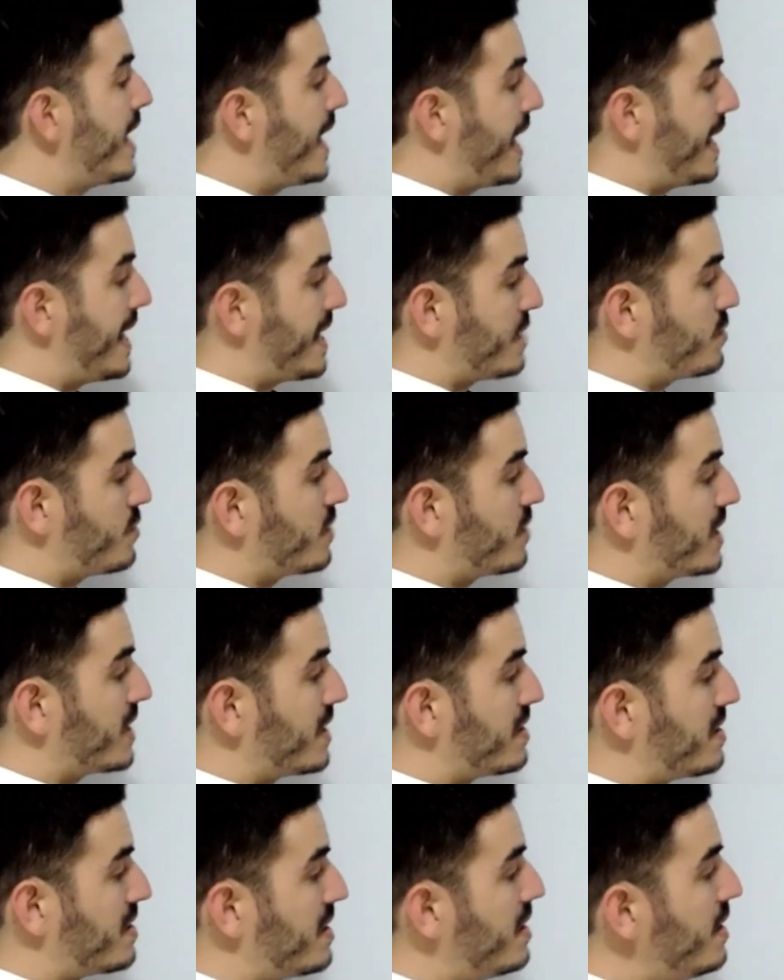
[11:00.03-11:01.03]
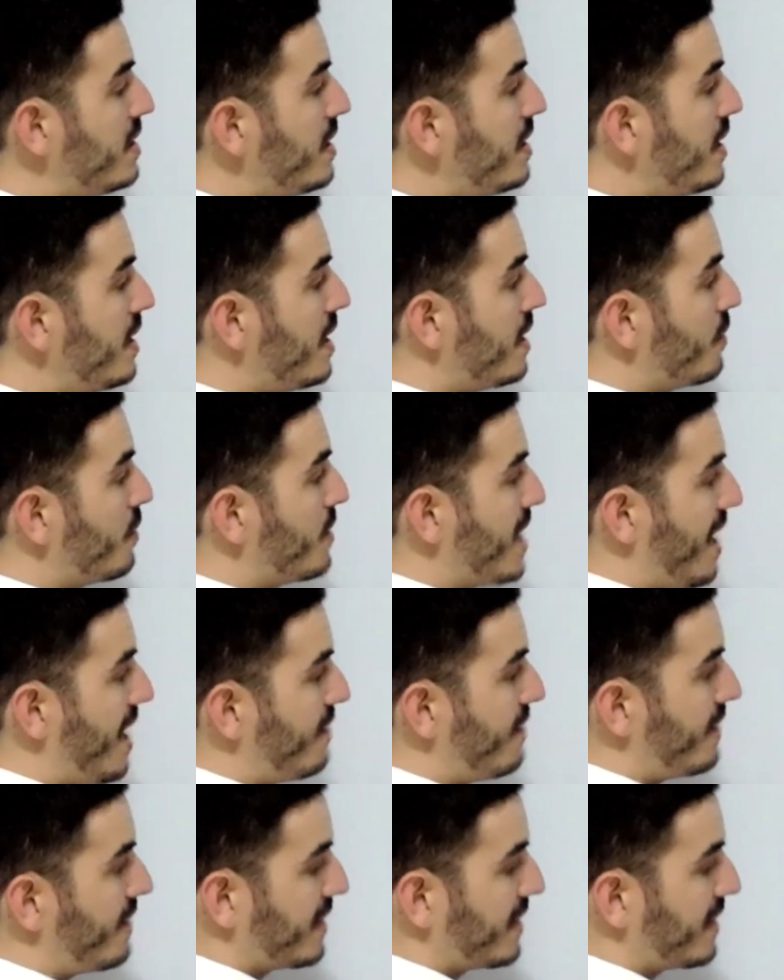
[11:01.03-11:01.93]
And as you can see, we have like